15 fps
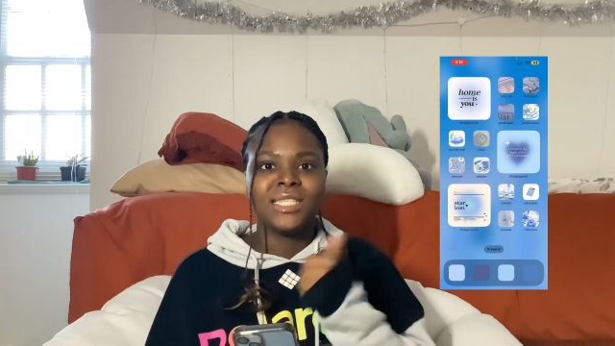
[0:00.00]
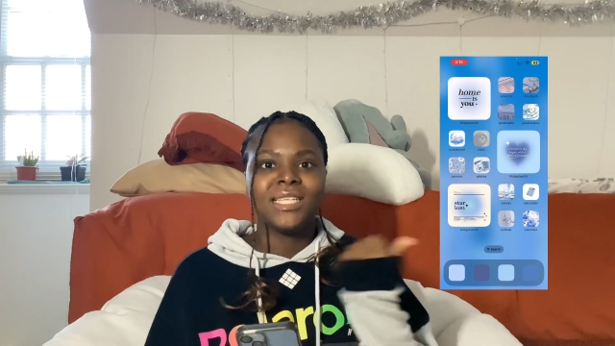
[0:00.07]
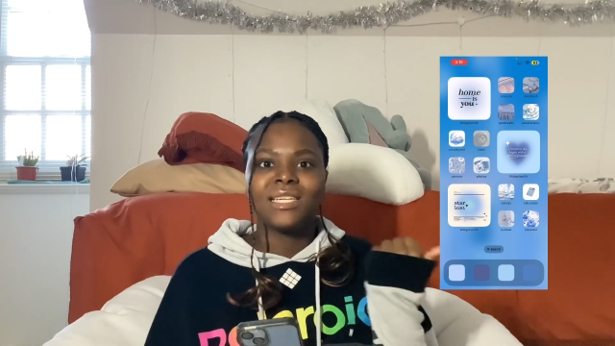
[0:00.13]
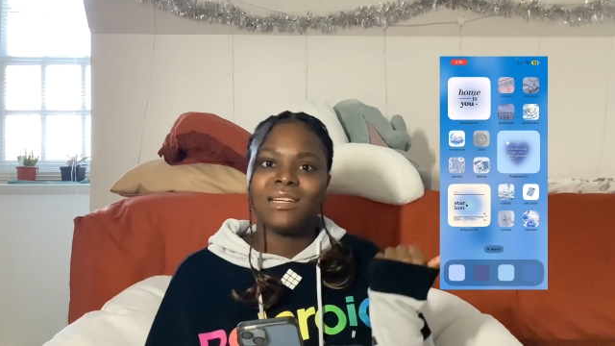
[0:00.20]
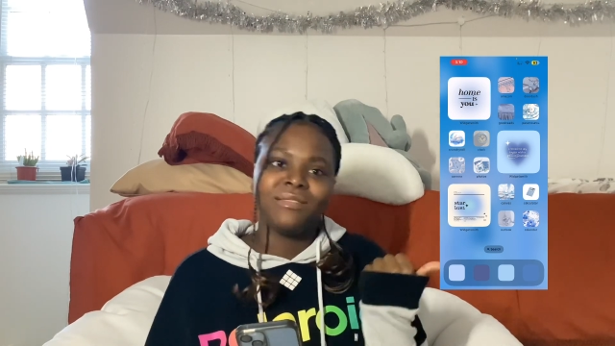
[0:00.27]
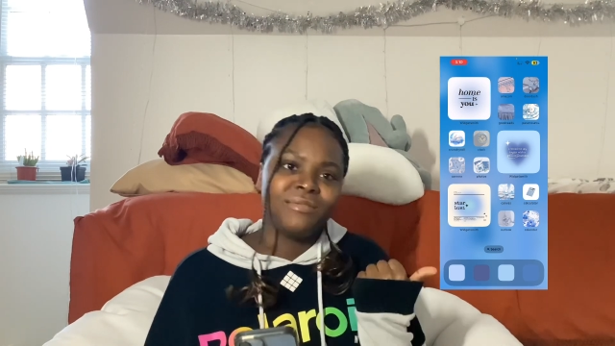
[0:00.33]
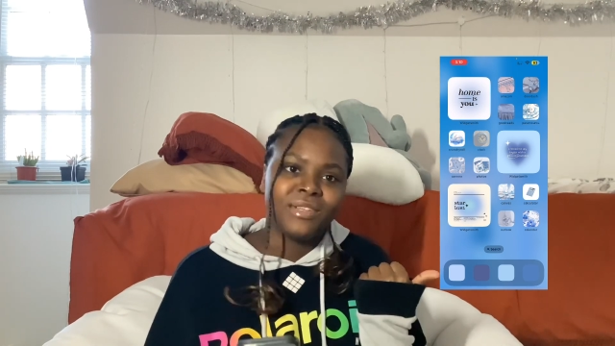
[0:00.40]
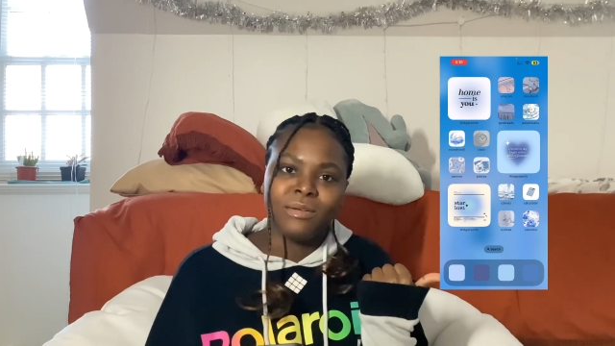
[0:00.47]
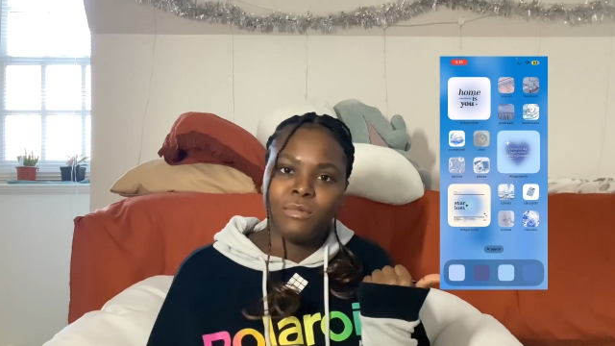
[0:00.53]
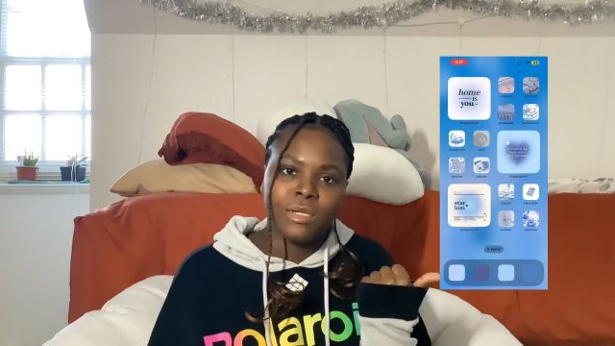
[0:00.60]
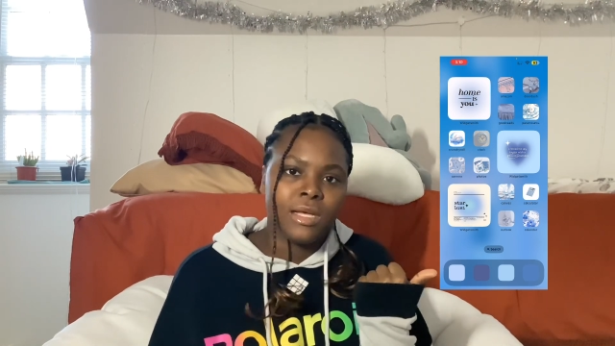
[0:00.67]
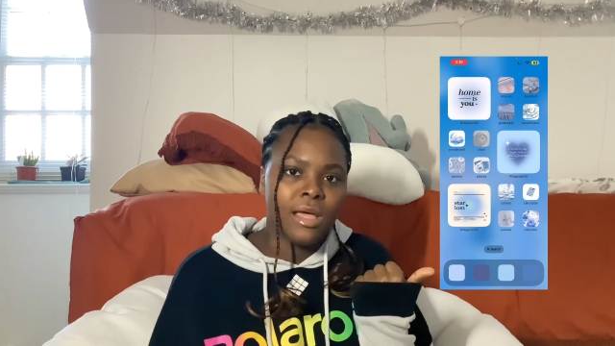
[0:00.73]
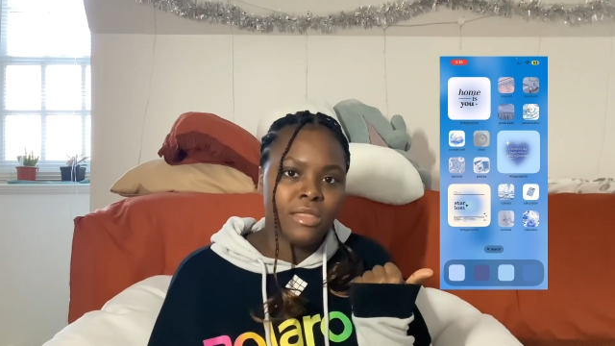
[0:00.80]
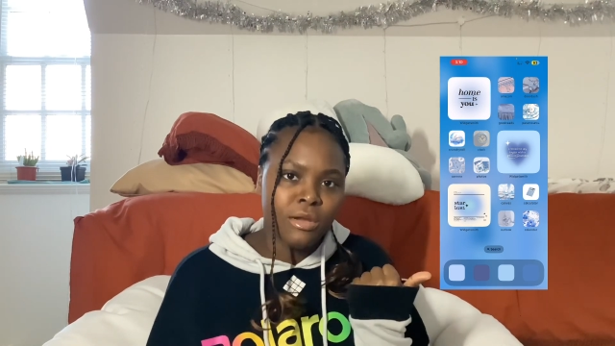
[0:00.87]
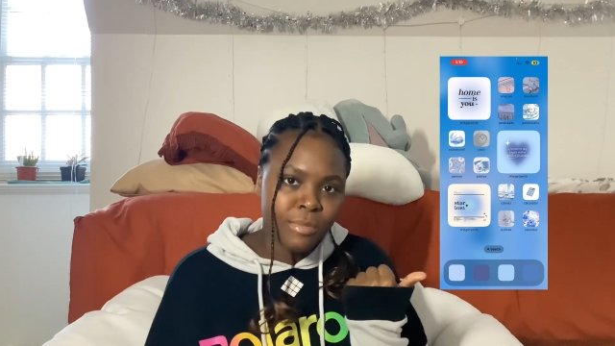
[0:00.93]
I couldn't fit them on the
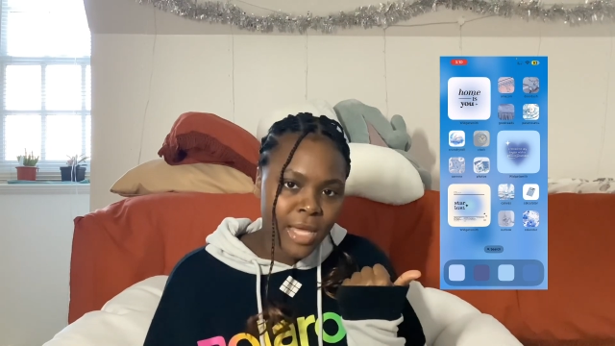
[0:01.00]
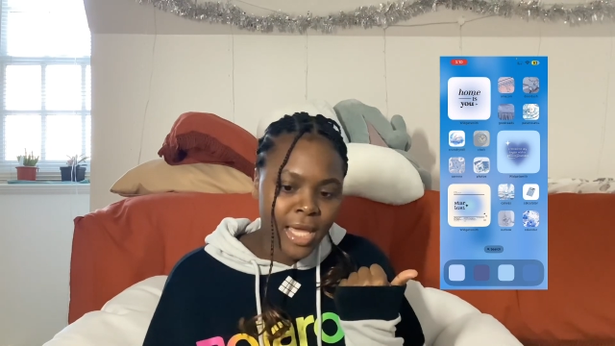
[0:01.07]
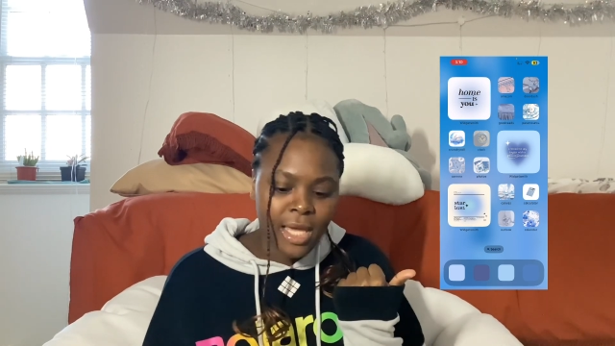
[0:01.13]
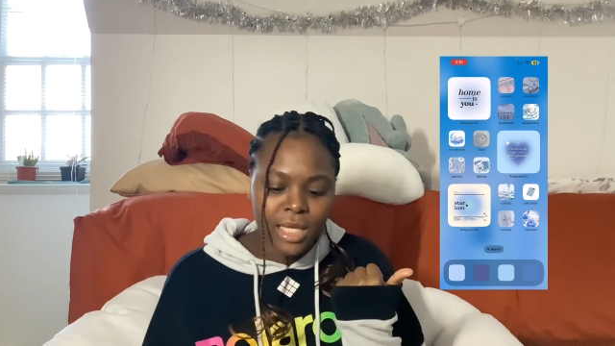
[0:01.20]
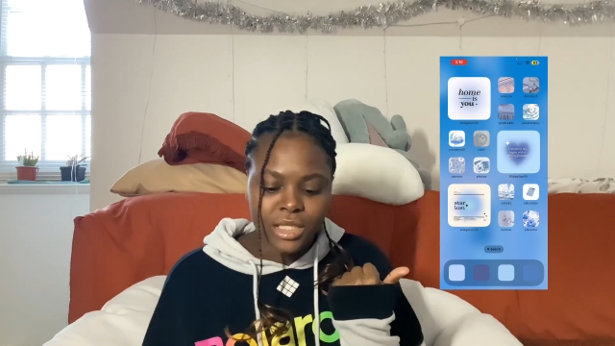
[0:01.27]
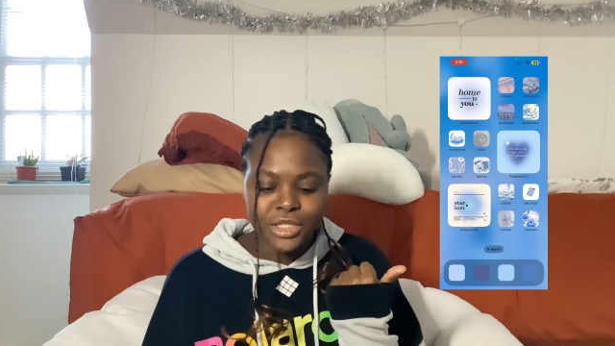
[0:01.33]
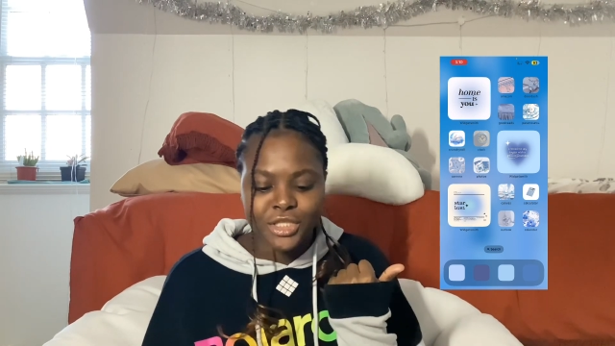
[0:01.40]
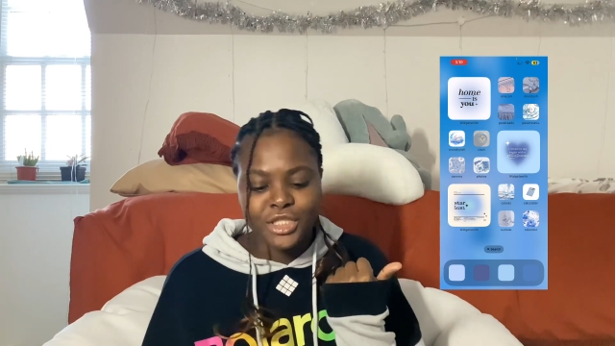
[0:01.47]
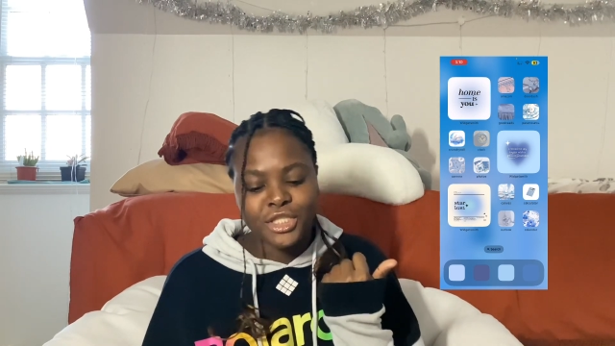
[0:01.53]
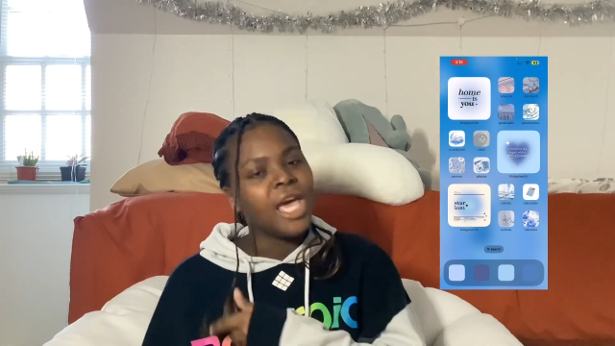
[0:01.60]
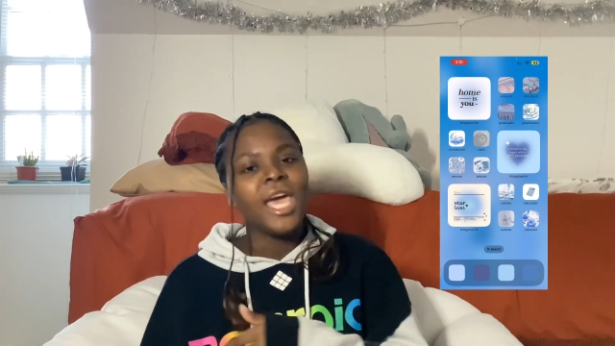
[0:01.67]
other page.